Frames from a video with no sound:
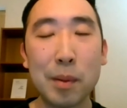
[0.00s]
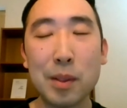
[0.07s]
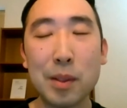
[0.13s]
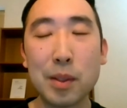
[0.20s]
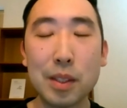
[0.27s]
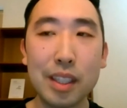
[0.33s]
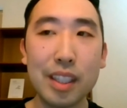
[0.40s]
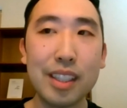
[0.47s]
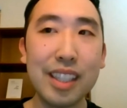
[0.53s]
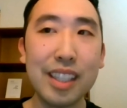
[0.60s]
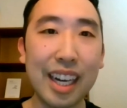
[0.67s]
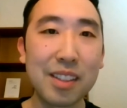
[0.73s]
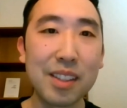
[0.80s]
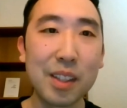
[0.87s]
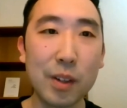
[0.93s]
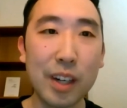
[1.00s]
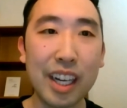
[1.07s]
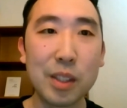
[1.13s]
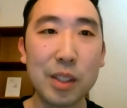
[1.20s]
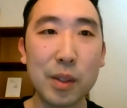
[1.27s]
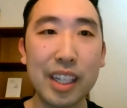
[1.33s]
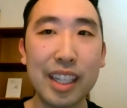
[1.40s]
but she actually
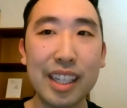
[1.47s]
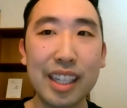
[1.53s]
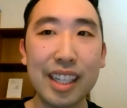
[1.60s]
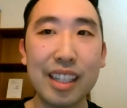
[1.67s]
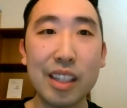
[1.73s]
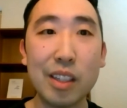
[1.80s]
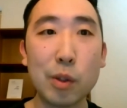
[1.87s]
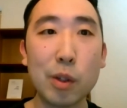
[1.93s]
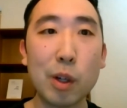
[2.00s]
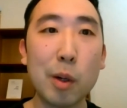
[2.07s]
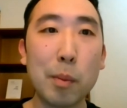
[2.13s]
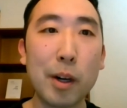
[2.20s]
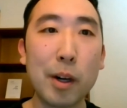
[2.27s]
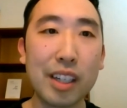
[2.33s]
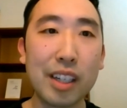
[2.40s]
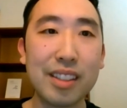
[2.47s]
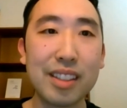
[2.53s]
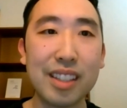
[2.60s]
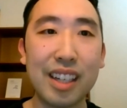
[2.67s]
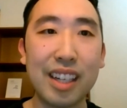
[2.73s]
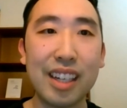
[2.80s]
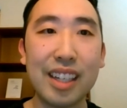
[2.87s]
graduated in the Jerome,
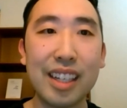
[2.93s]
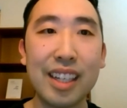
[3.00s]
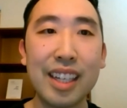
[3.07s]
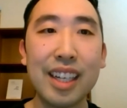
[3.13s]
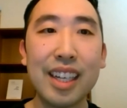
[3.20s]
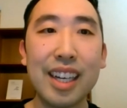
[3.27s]
Arkansas